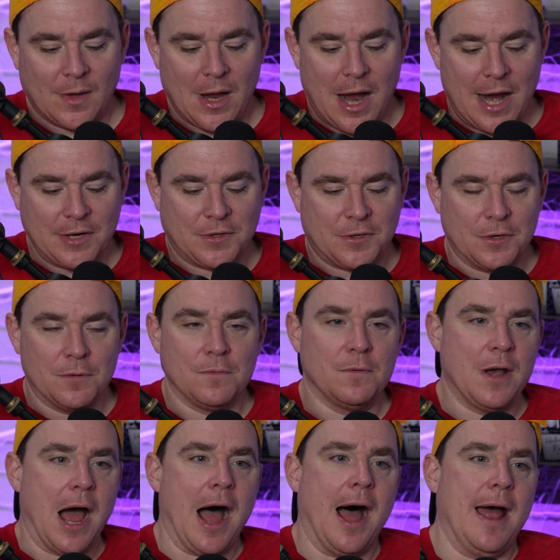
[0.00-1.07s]
I do
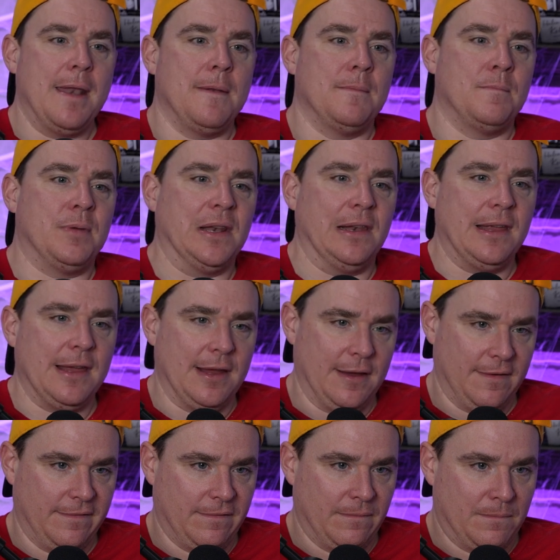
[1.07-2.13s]
not
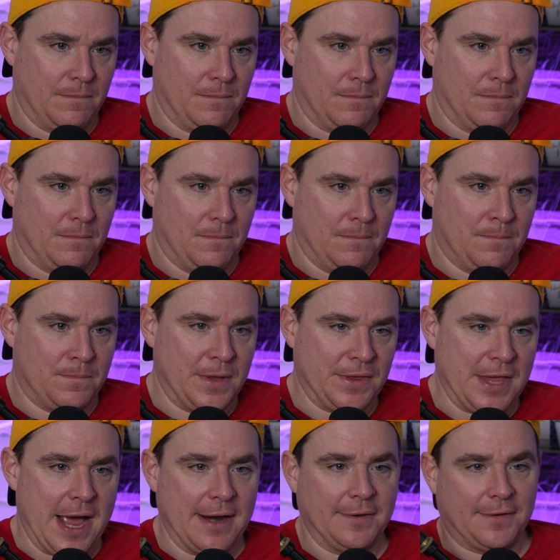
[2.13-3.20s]
believe
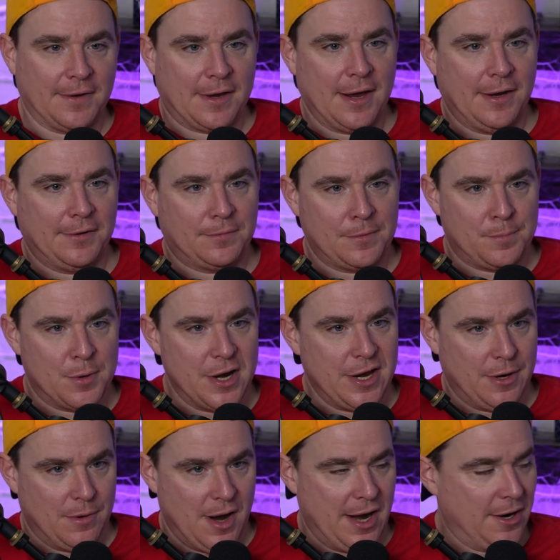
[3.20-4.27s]
that is the case with Brittany
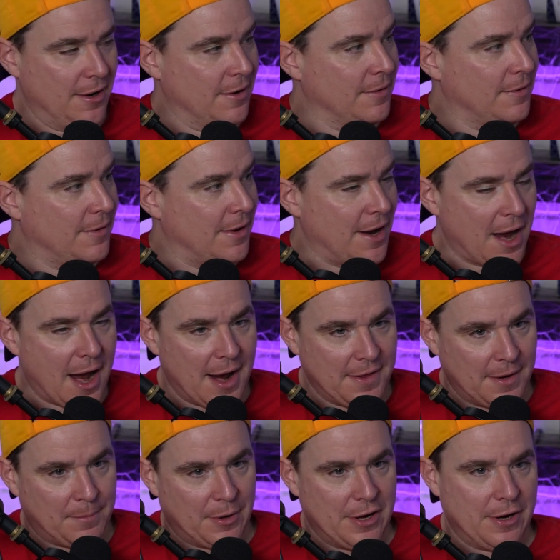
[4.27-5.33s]
Griner. I
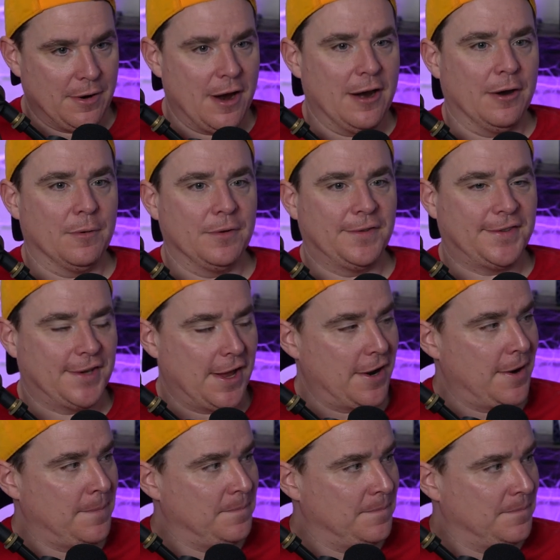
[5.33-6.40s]
think Brittany Griner was set up